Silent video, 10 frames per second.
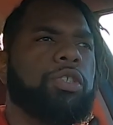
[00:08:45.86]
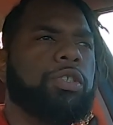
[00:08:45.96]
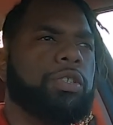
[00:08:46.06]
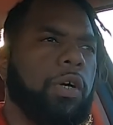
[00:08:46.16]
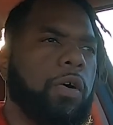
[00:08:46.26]

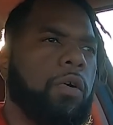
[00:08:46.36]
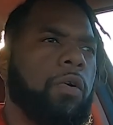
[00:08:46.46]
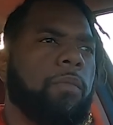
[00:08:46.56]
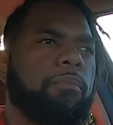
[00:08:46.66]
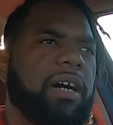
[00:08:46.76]

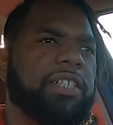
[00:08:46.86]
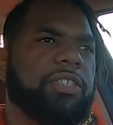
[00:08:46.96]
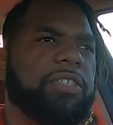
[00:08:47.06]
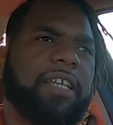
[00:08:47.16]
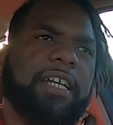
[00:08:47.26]
so
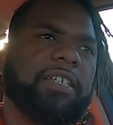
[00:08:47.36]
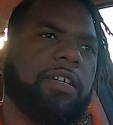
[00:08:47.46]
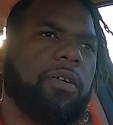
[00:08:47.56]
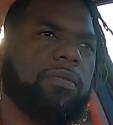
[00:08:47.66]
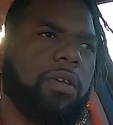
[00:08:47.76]
much that I
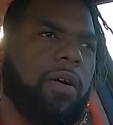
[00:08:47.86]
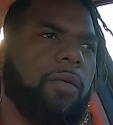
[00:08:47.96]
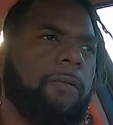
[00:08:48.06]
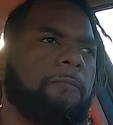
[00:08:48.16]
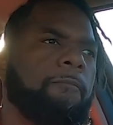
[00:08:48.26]
don't
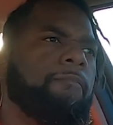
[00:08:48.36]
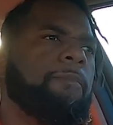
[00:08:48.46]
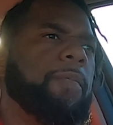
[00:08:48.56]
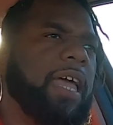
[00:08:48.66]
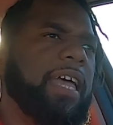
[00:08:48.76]
know.
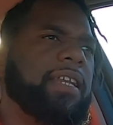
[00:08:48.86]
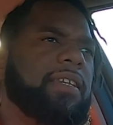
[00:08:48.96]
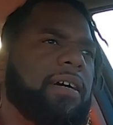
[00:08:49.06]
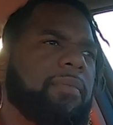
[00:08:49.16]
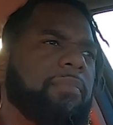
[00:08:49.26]

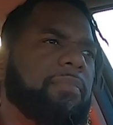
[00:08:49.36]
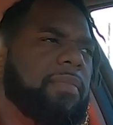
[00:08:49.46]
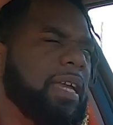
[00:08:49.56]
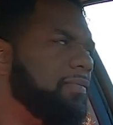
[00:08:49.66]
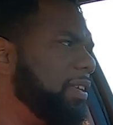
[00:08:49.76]
And
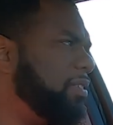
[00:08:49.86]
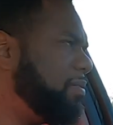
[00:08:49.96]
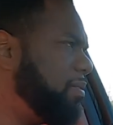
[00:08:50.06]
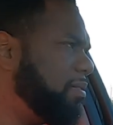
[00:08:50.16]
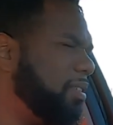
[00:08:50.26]

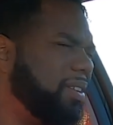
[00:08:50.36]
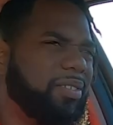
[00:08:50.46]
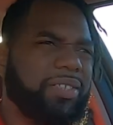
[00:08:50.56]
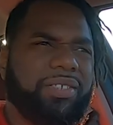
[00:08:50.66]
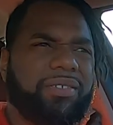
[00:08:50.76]
even,
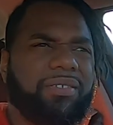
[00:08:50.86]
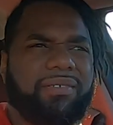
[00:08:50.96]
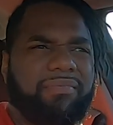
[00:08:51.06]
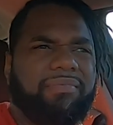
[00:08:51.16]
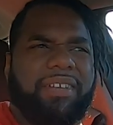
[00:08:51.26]
just
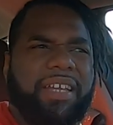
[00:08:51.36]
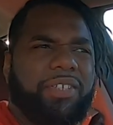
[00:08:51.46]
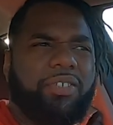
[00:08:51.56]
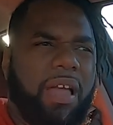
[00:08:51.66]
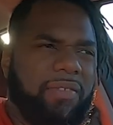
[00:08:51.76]

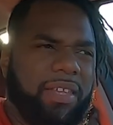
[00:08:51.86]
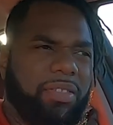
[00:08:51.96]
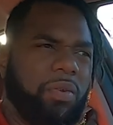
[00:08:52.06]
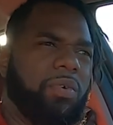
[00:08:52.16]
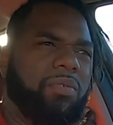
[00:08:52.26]
traveling
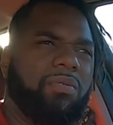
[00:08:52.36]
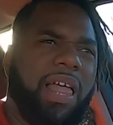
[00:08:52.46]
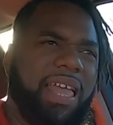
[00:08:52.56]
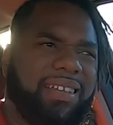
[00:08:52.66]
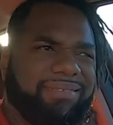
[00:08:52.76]
through
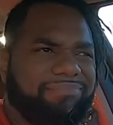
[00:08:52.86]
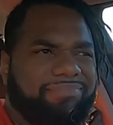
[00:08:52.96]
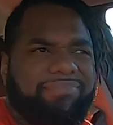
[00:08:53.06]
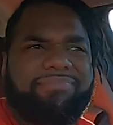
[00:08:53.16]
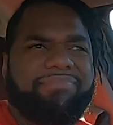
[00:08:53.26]
like
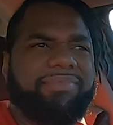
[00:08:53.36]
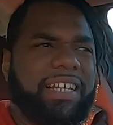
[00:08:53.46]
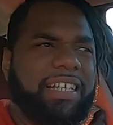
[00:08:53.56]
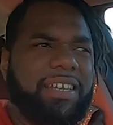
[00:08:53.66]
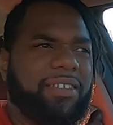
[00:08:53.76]

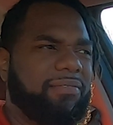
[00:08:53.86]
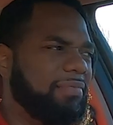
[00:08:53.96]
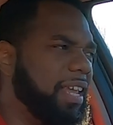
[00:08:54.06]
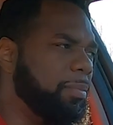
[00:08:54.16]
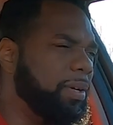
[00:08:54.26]
any other
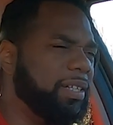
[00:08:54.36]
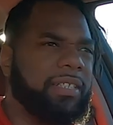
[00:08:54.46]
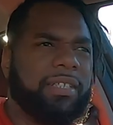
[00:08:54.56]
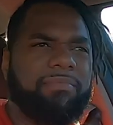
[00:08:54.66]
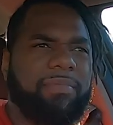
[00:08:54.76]

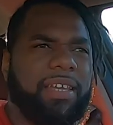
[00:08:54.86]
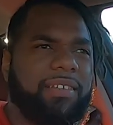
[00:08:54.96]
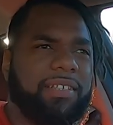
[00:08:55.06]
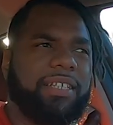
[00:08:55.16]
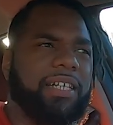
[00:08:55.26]
neighborhood in
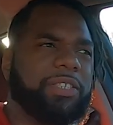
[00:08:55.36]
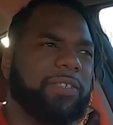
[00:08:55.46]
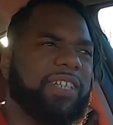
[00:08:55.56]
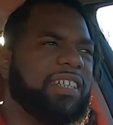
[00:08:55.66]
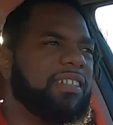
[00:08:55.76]
this
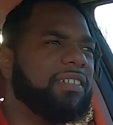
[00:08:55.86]
country,